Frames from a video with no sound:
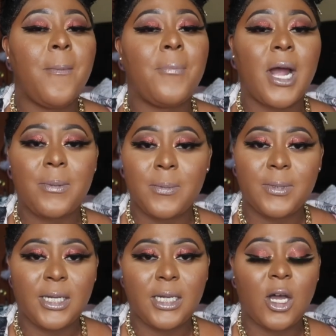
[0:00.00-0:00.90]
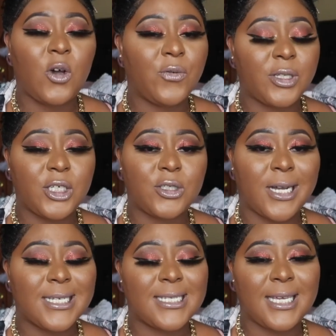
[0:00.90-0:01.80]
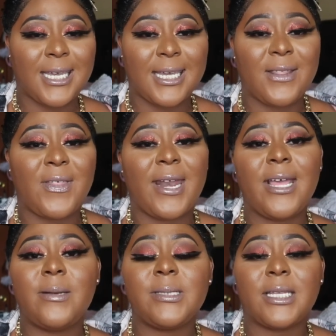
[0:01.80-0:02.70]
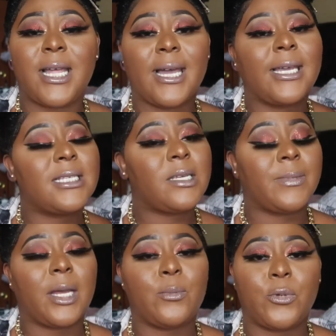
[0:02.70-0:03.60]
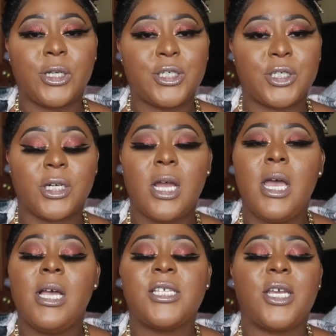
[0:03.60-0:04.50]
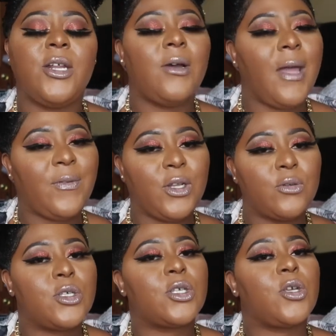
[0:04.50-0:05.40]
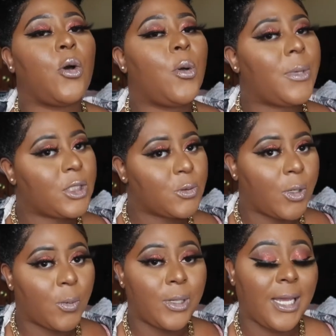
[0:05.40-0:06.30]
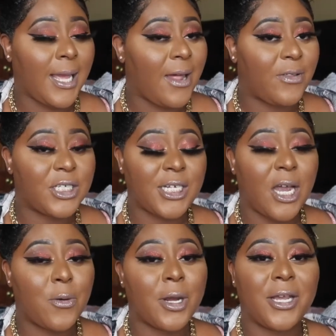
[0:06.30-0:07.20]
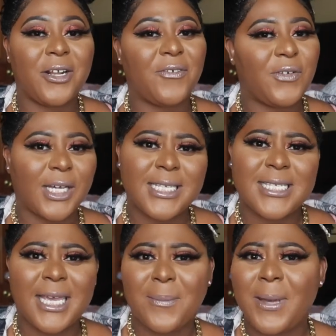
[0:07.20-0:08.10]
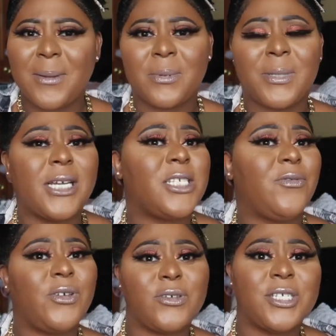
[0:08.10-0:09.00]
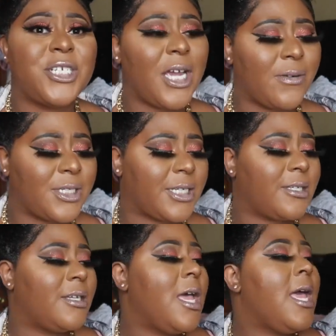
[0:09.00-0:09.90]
probably overly dry skin that helps to lock in some of that moisture so you don't have to do so much work when you get out of the shower and you don't feel like sandpaper because you've used the shower gel